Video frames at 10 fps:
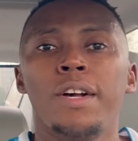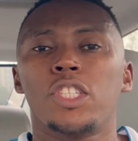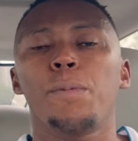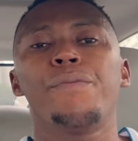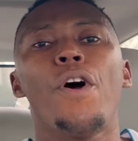
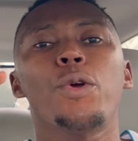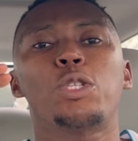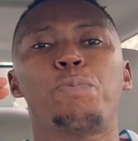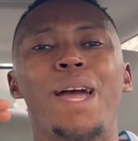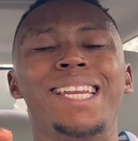So before you
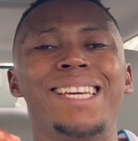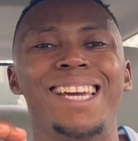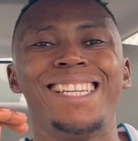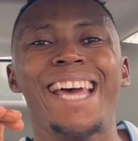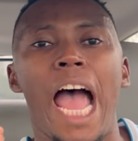spend
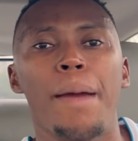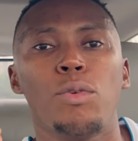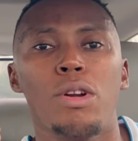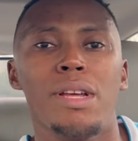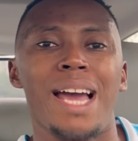a dime
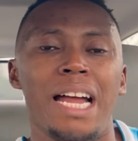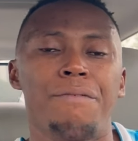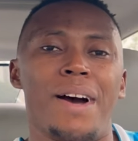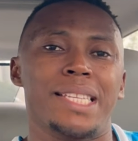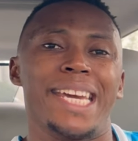running
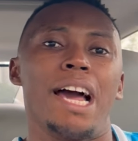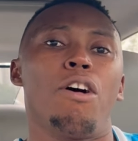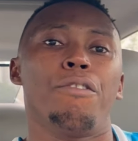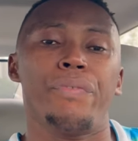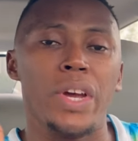advert either
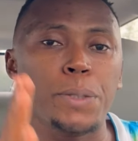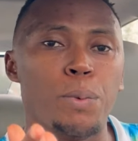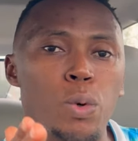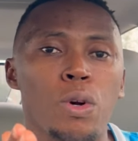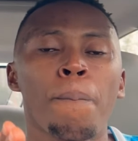on
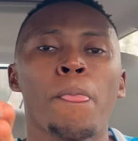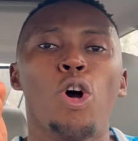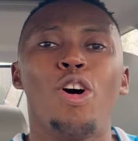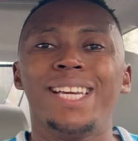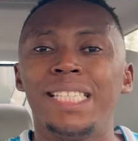Facebook
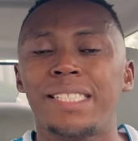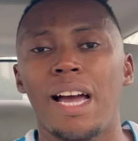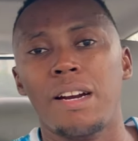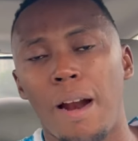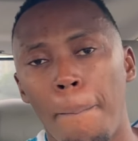or
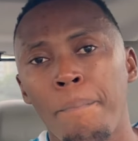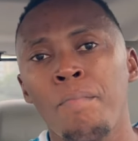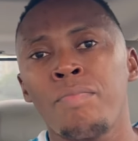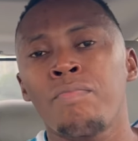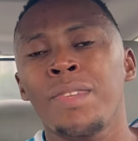Instagram,
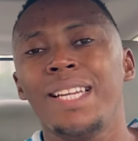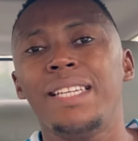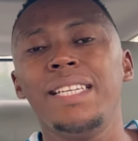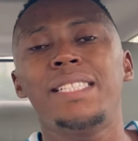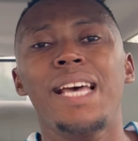
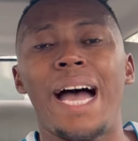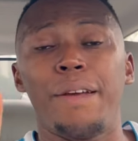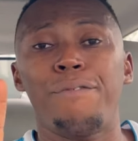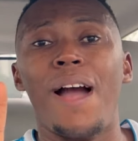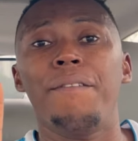these are
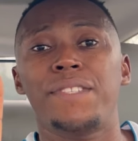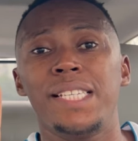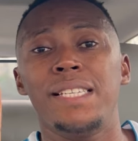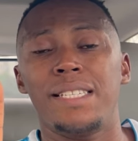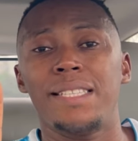the five
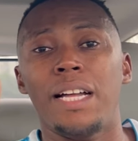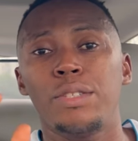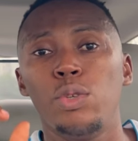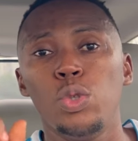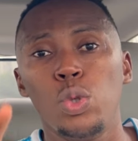things
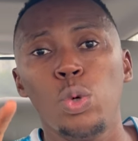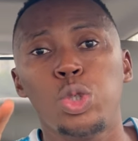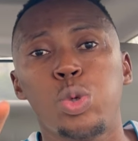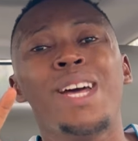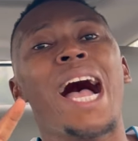that you
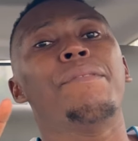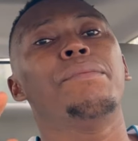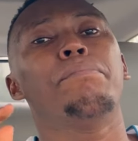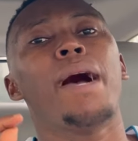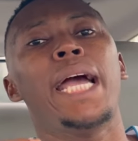should have
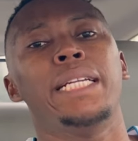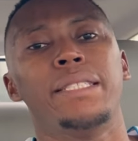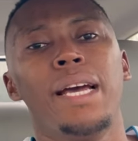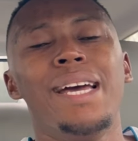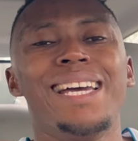in
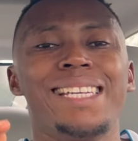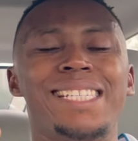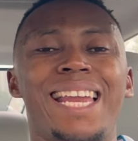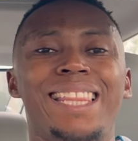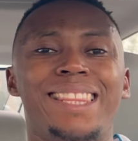mind.
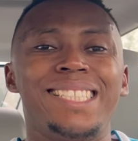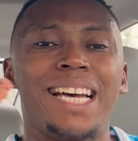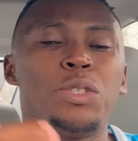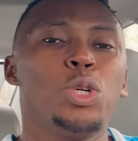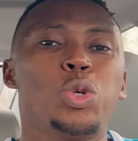These are the things
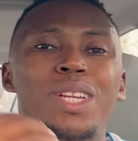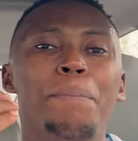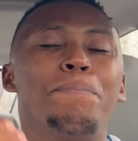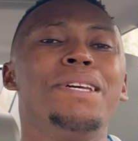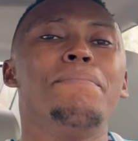that you should
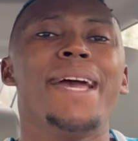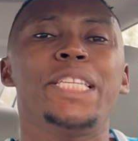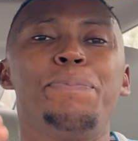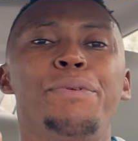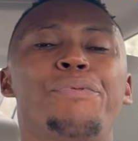
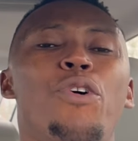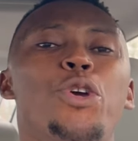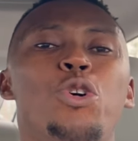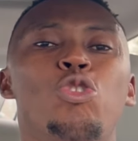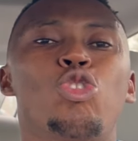implement
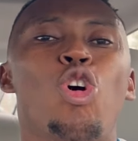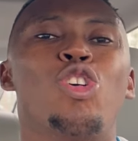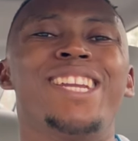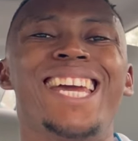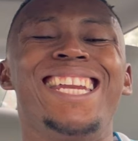before you
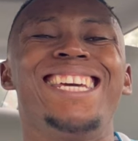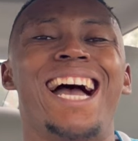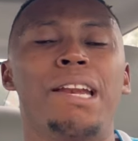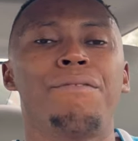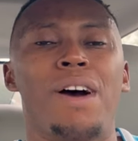run any
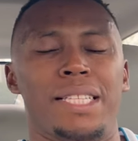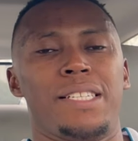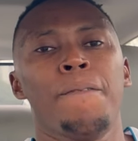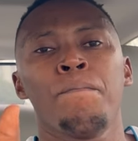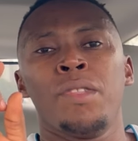advert.